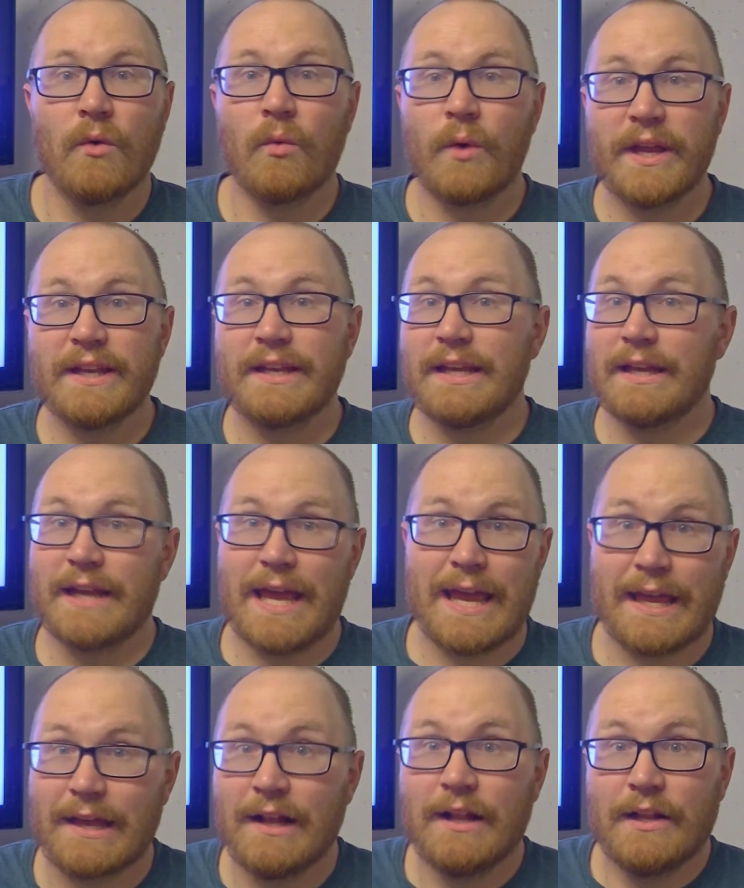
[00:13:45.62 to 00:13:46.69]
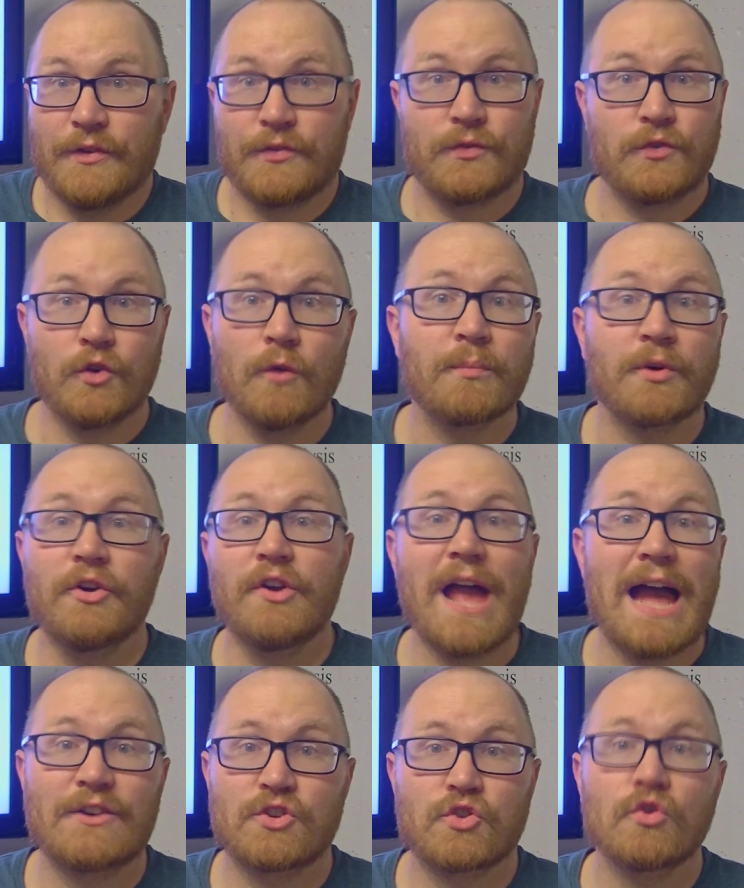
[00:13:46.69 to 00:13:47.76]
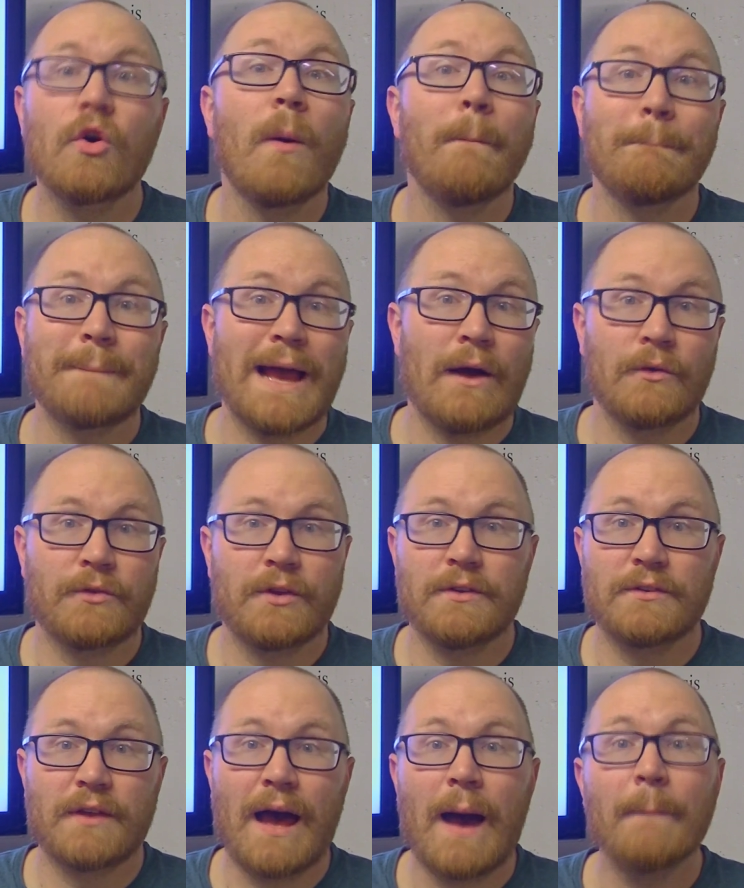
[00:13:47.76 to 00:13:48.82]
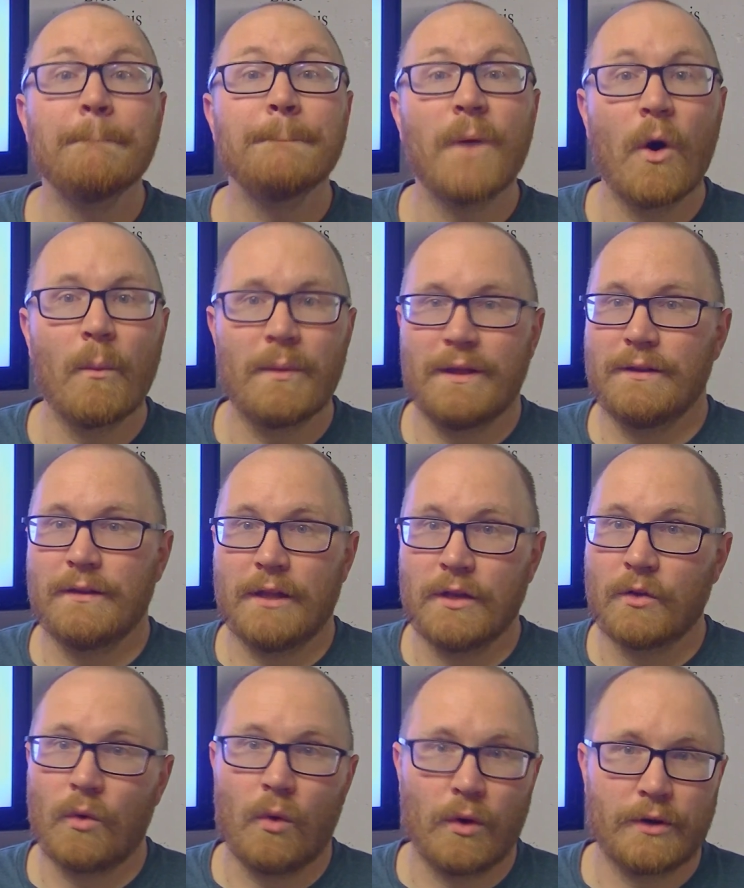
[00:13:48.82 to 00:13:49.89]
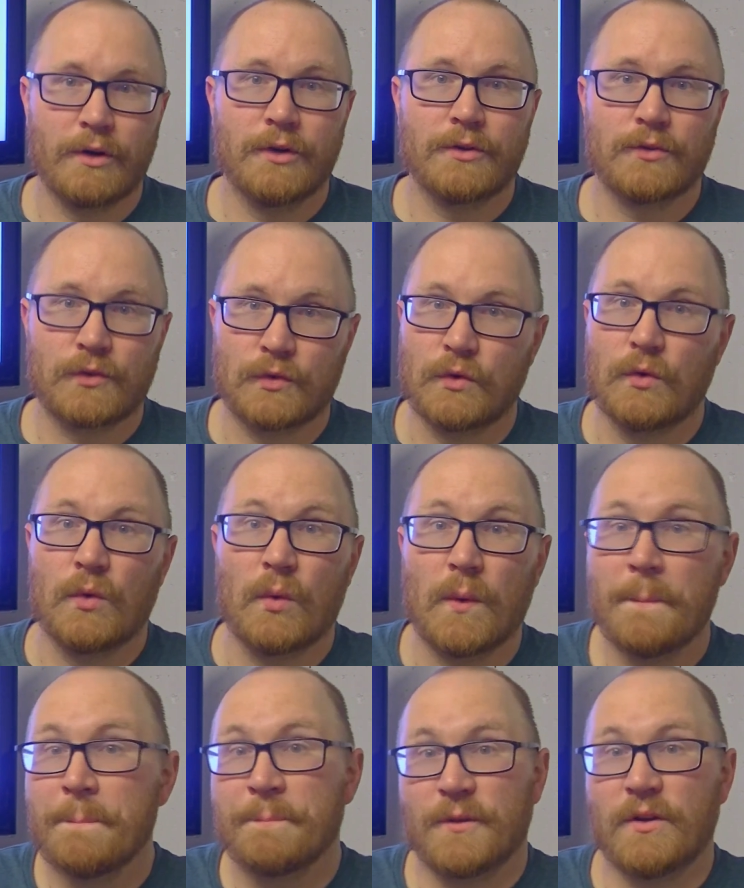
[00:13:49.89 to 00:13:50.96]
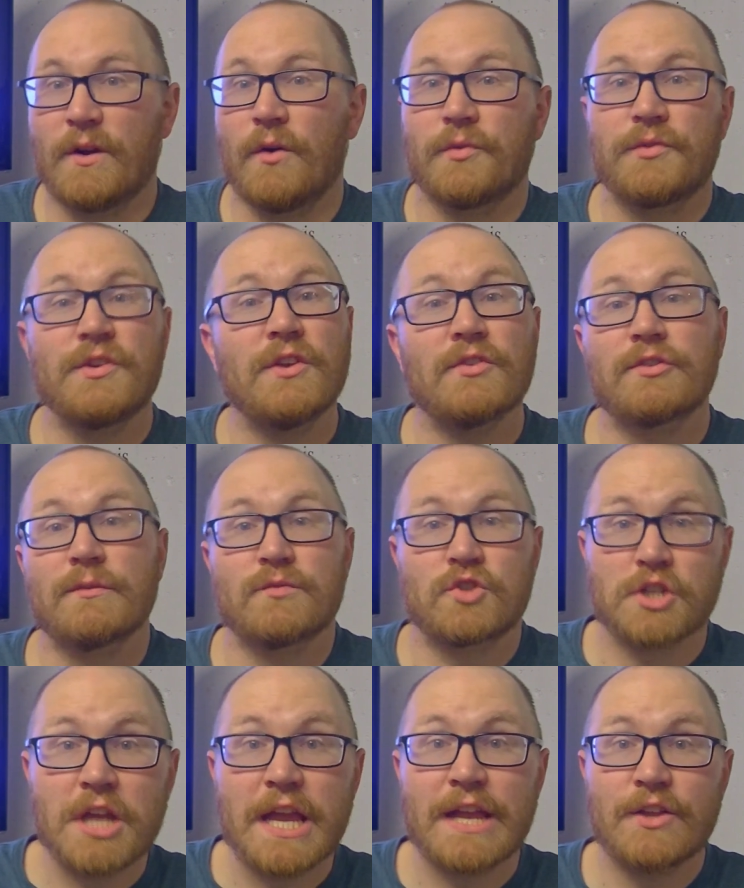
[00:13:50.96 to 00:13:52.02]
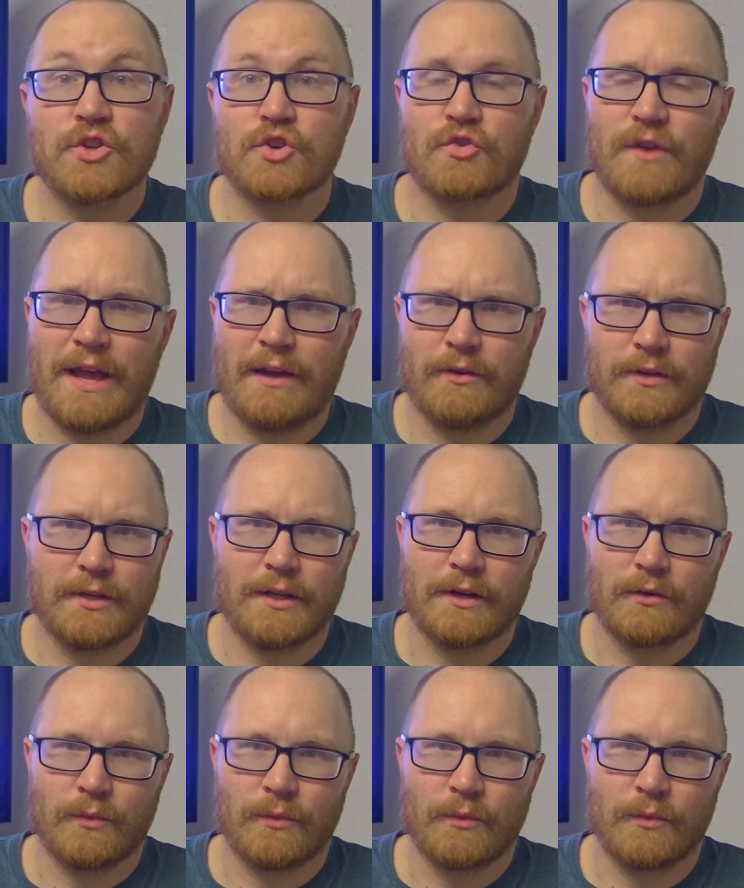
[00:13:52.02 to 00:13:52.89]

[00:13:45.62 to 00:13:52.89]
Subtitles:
we need a supernatural mountaintop moment in order to, you know, see some change around here.